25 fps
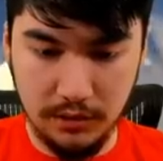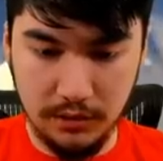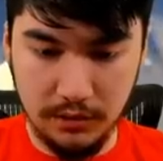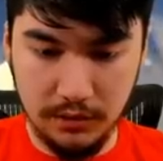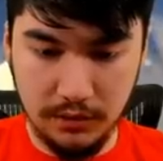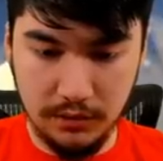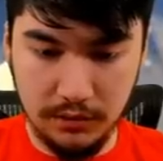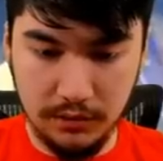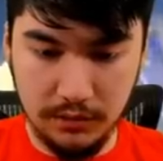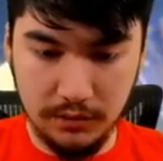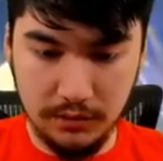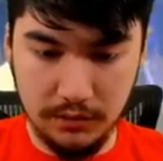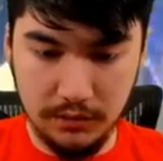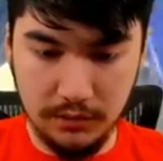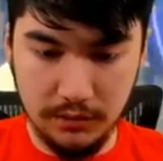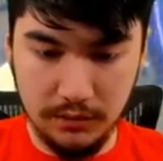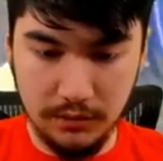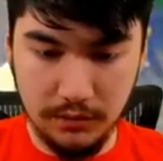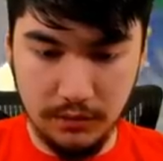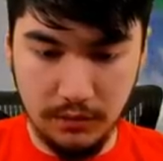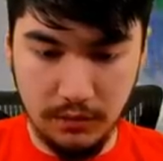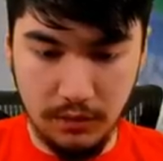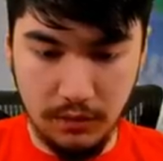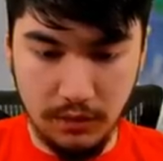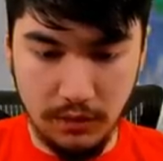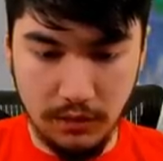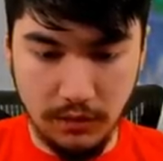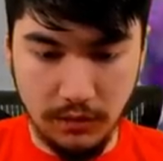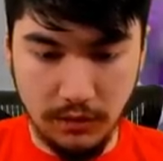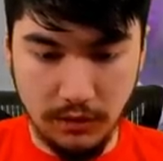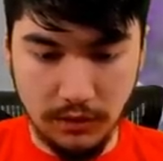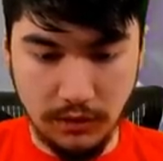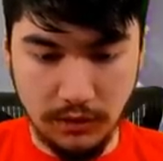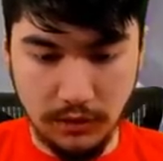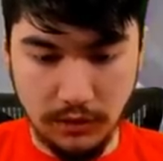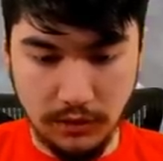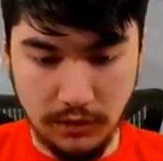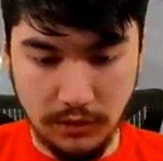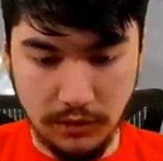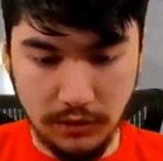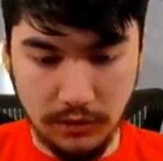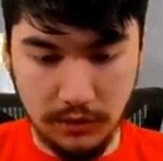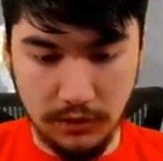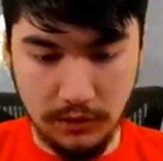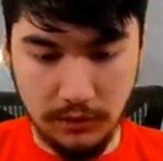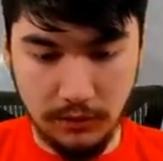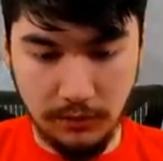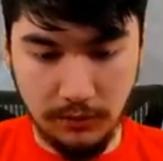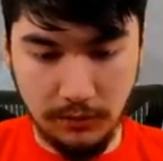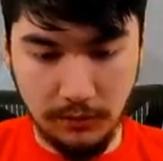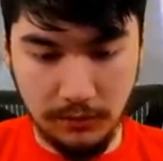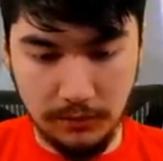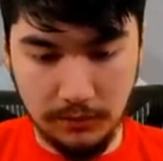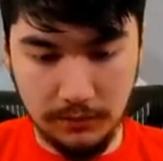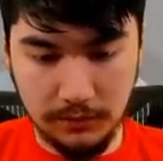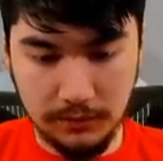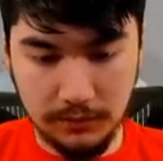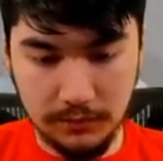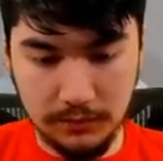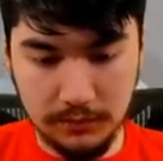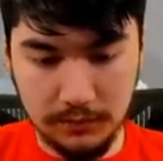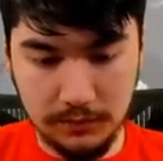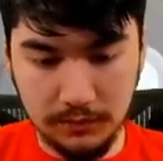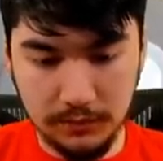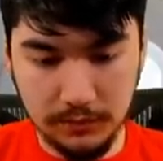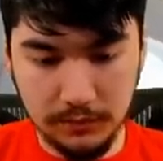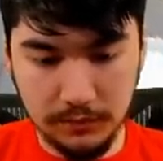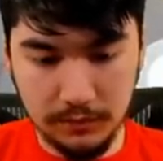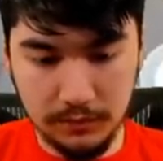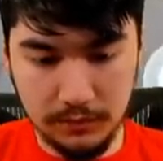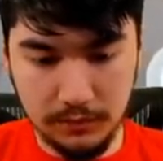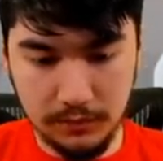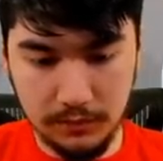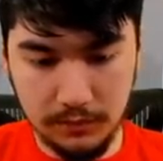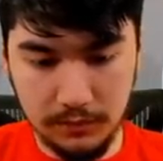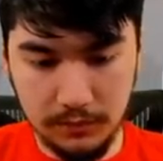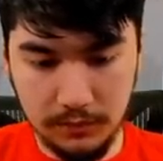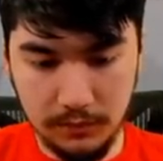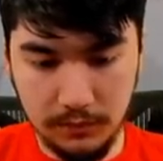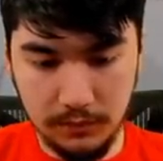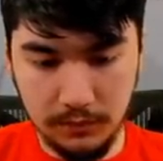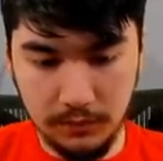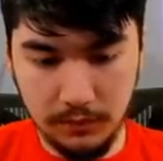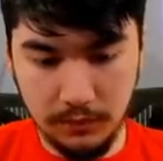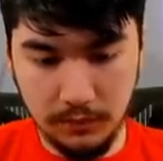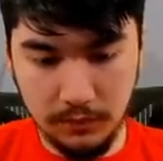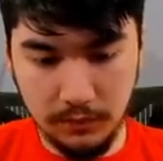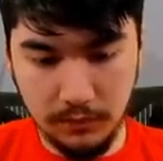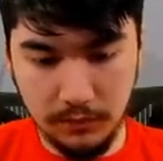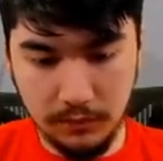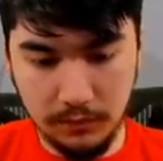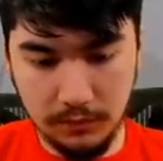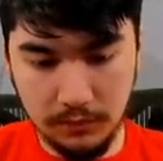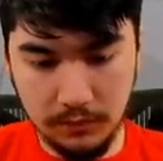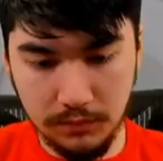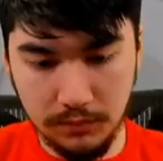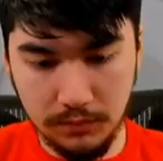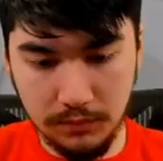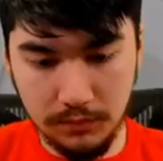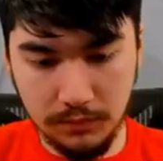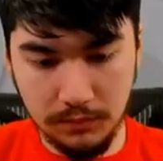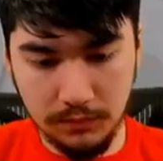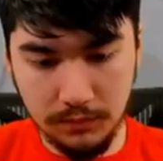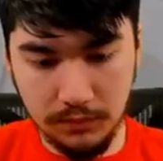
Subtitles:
[no speech]